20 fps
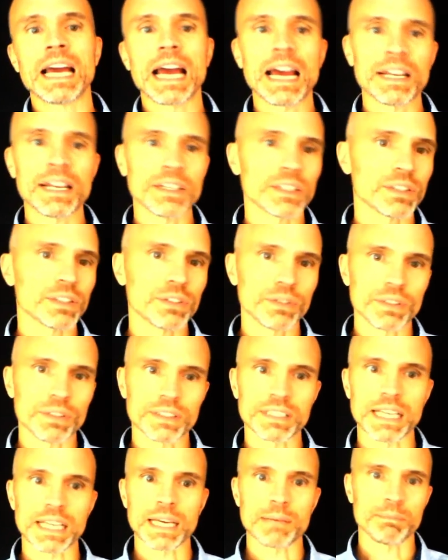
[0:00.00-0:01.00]
And you could do the
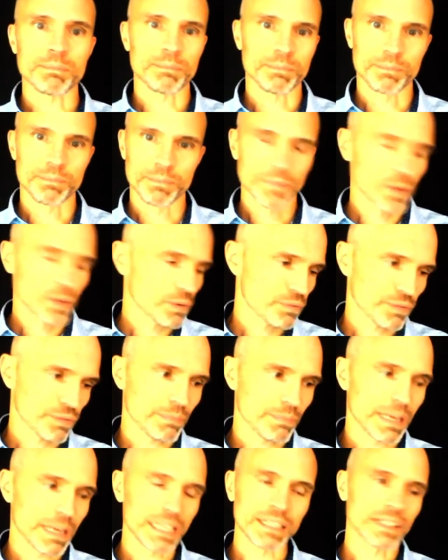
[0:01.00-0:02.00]
same for
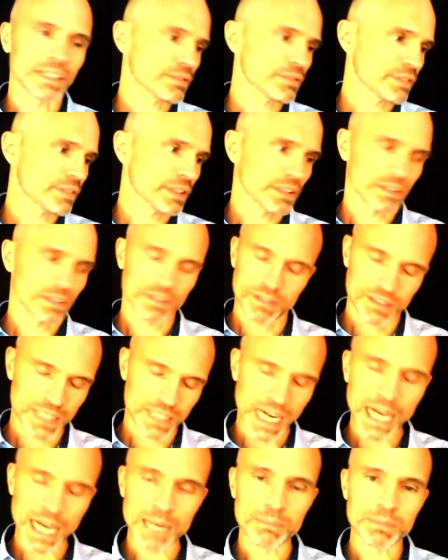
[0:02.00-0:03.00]
many different
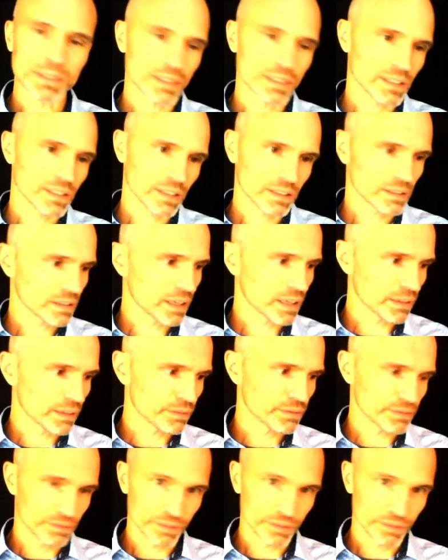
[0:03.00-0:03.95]
types of